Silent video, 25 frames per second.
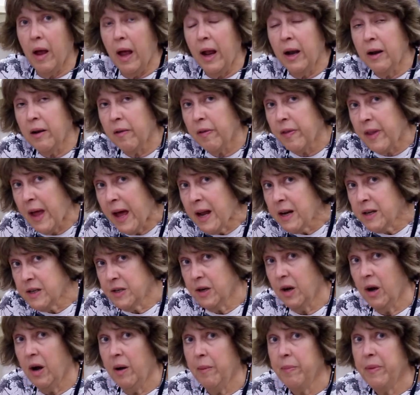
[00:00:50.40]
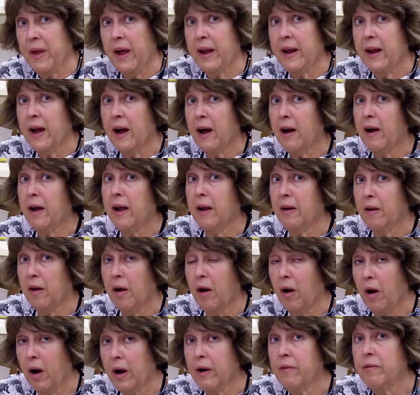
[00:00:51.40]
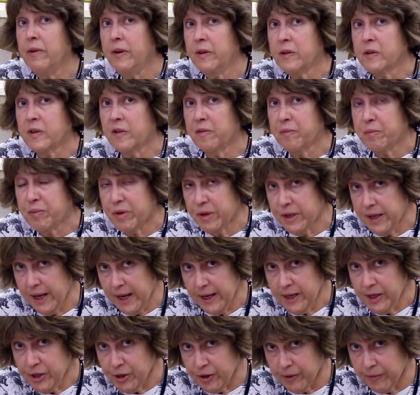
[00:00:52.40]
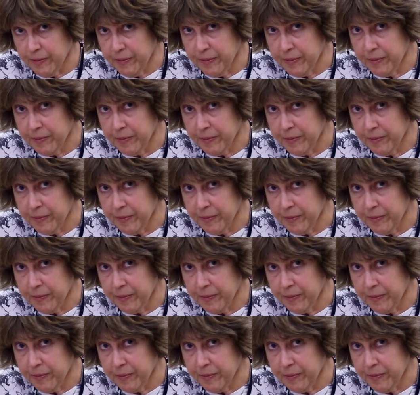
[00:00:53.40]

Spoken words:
And at that time, they are at high risk of predation